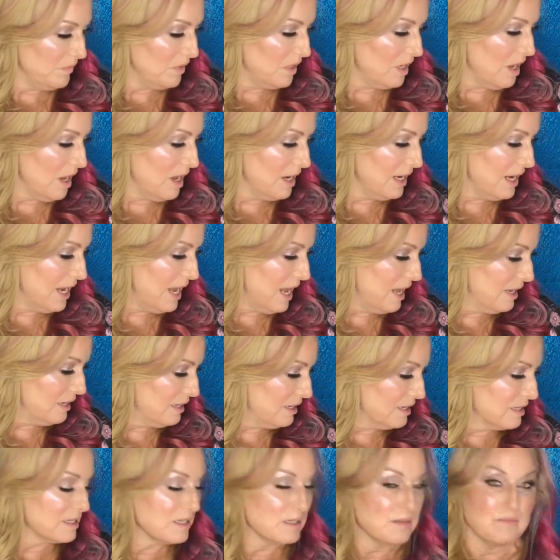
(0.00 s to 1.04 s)
got
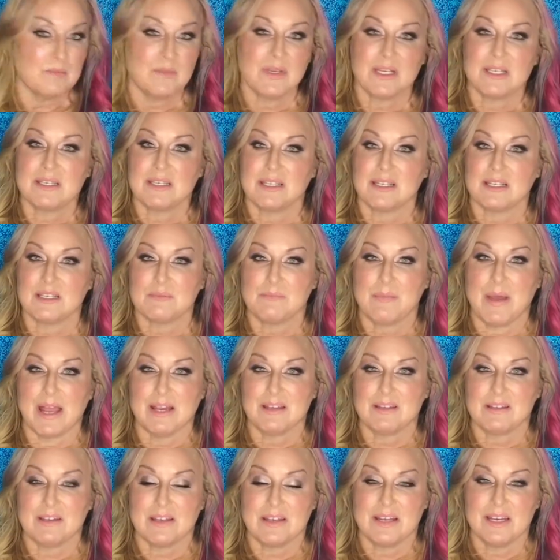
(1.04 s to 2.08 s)
had a mixing
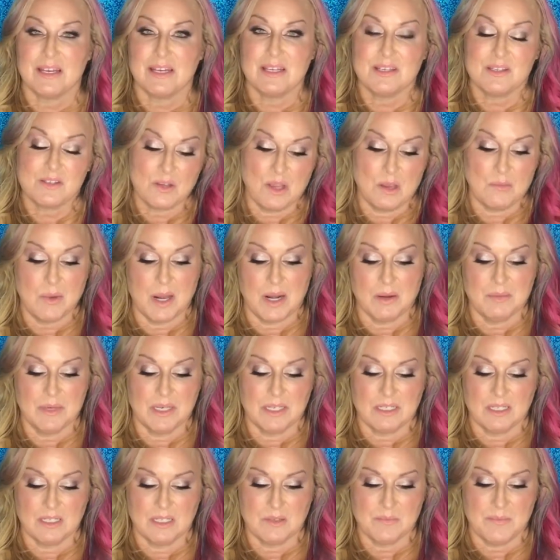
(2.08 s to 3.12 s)
spatula in it, so I bought a
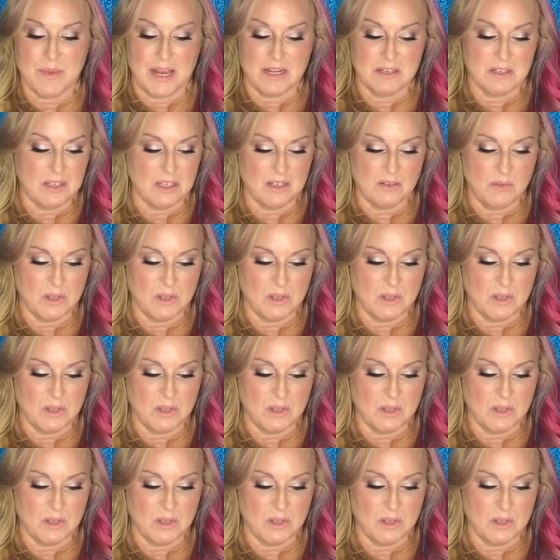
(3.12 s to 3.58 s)
mixing spatula.